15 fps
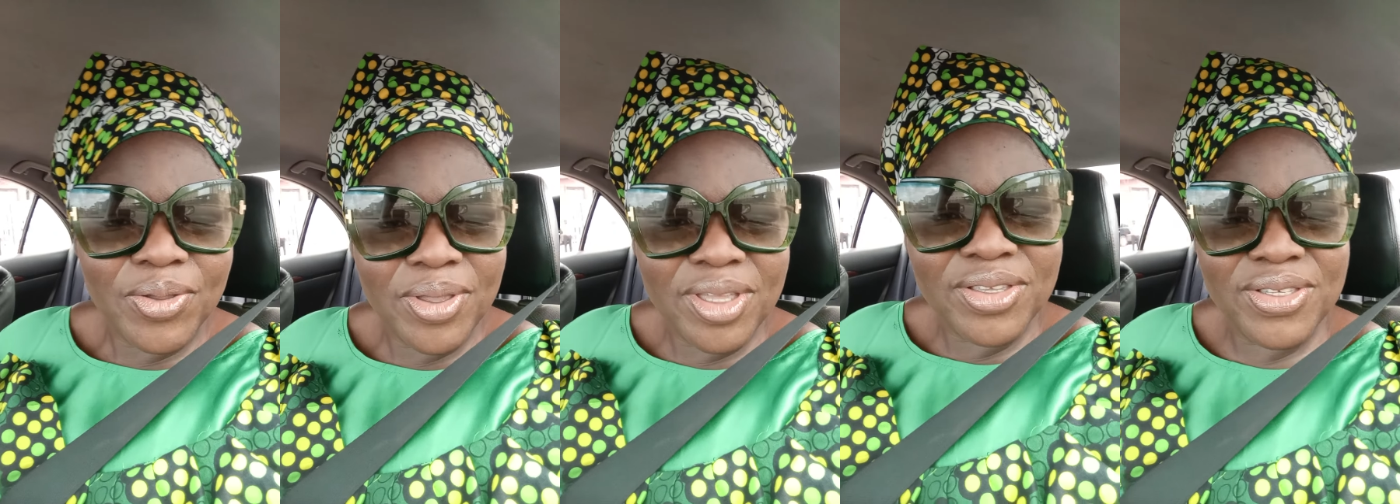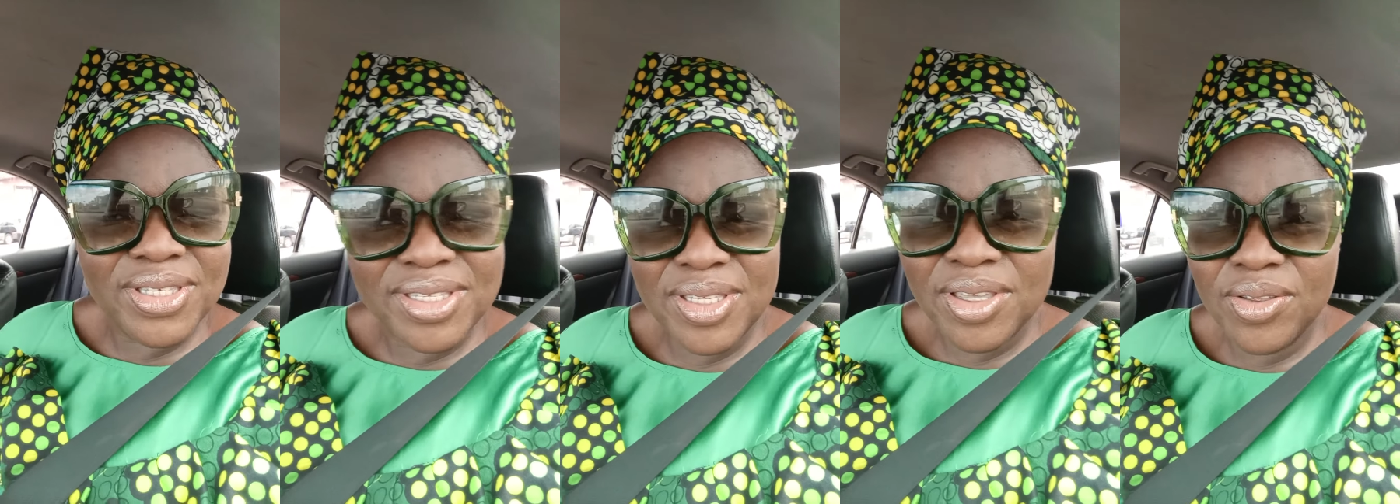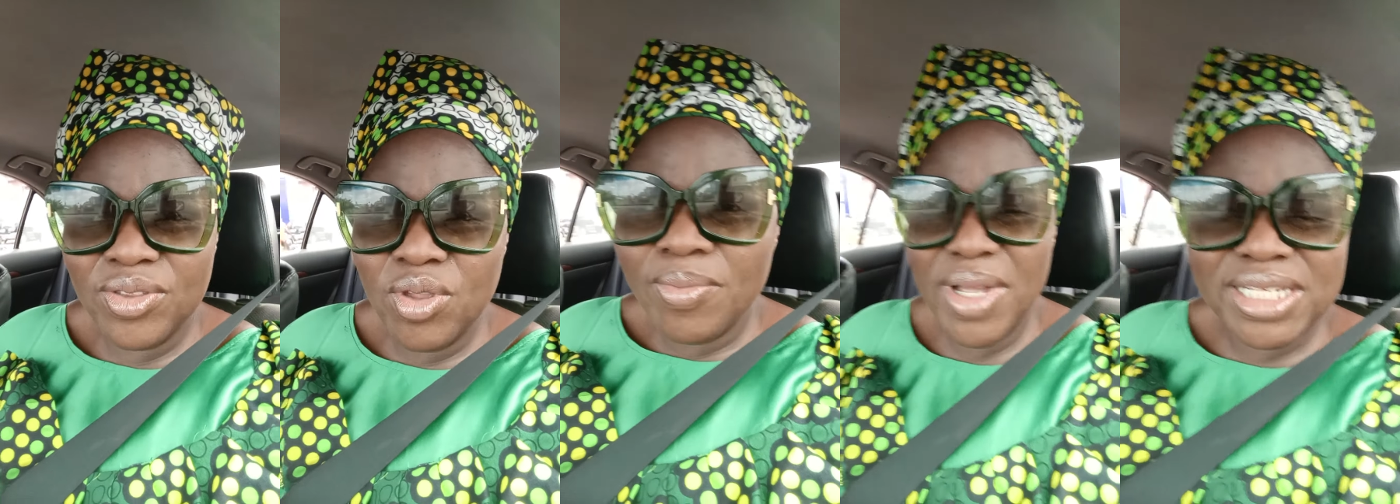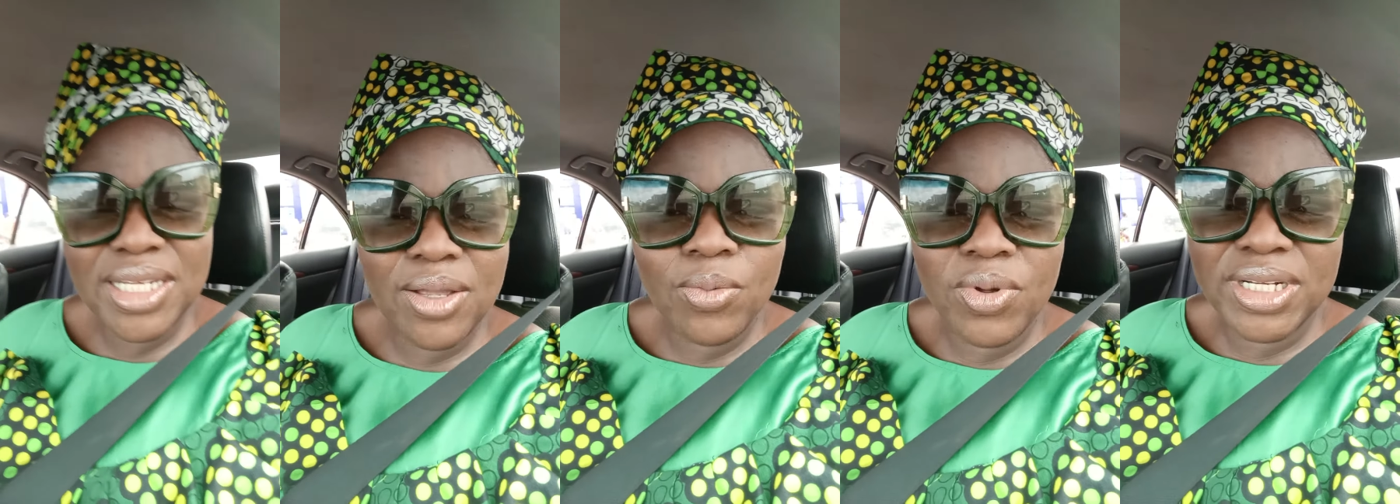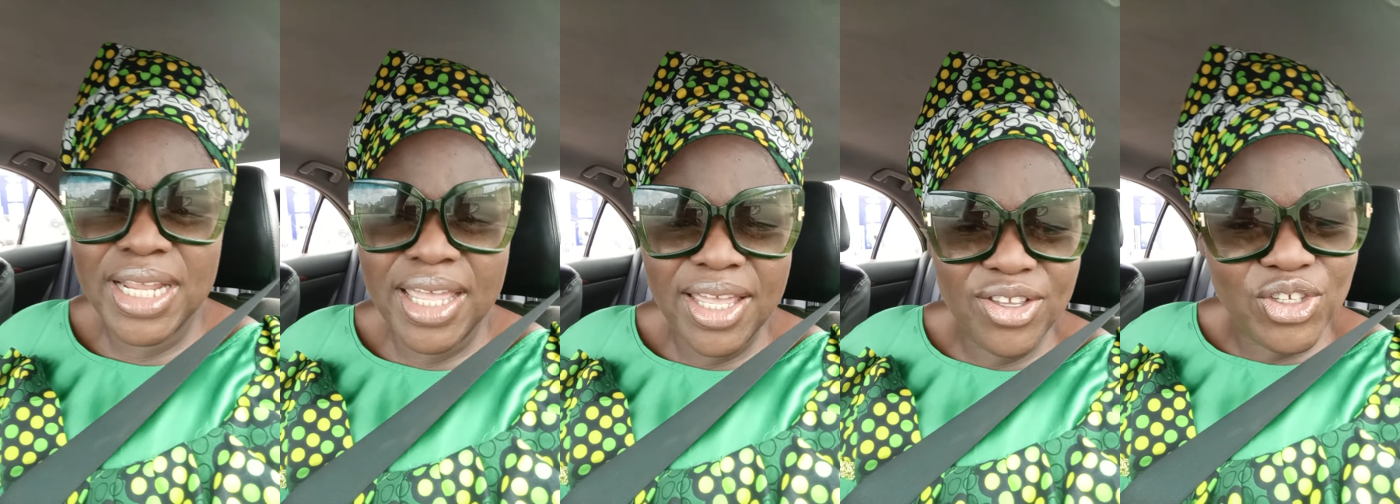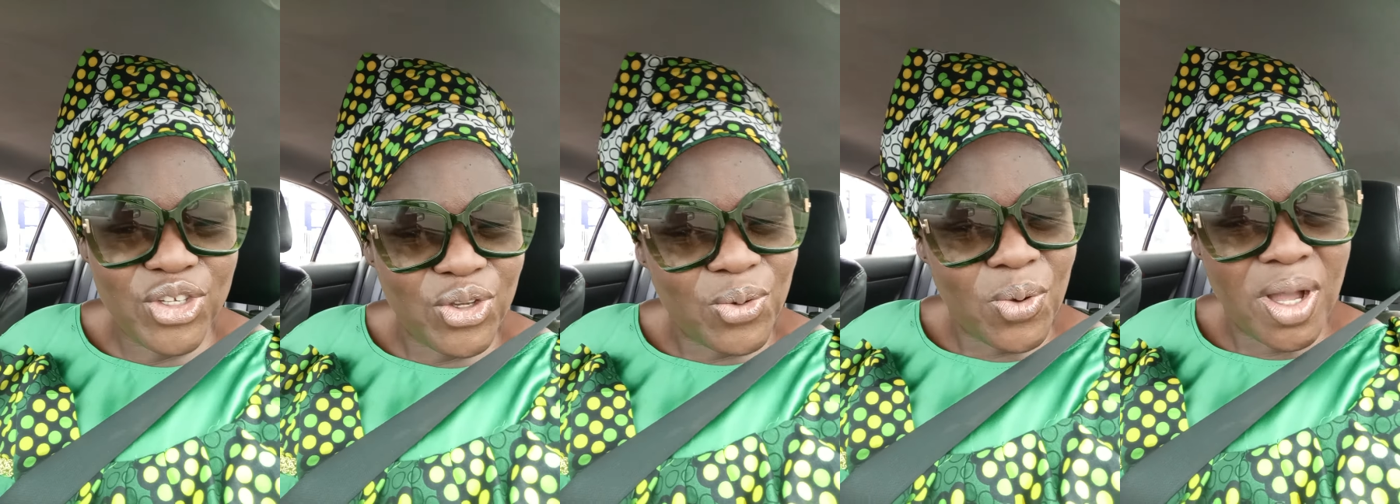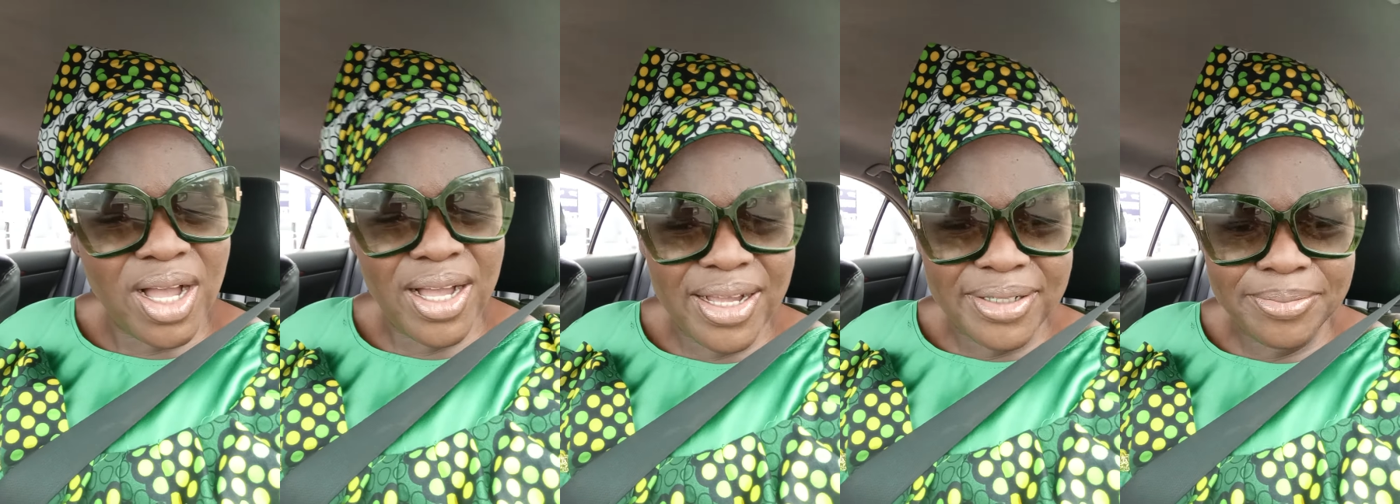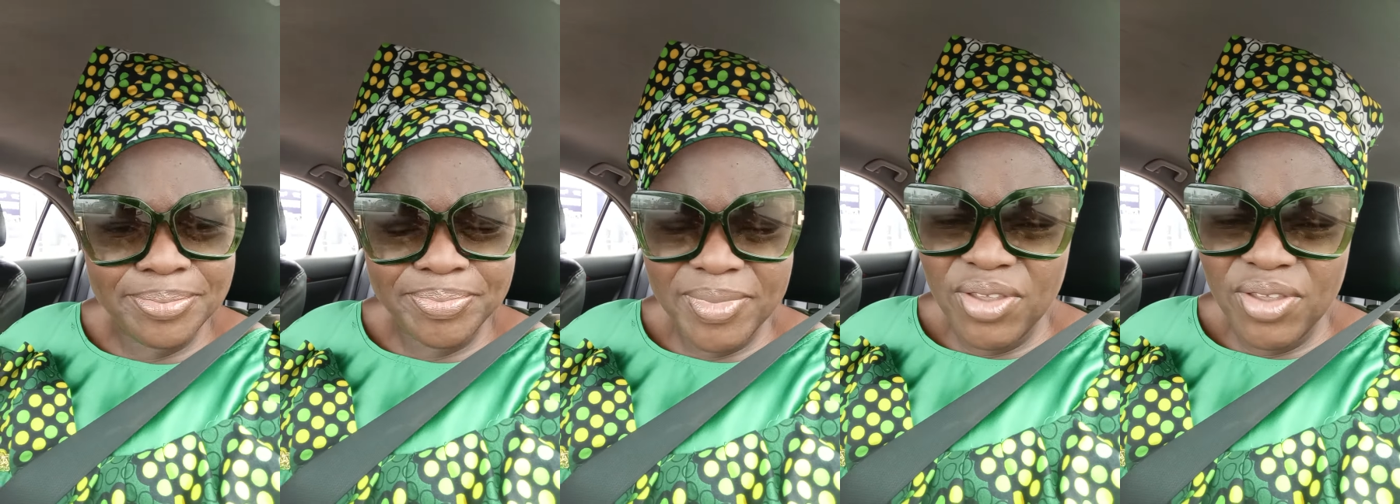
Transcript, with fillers: It's no matter what age you are,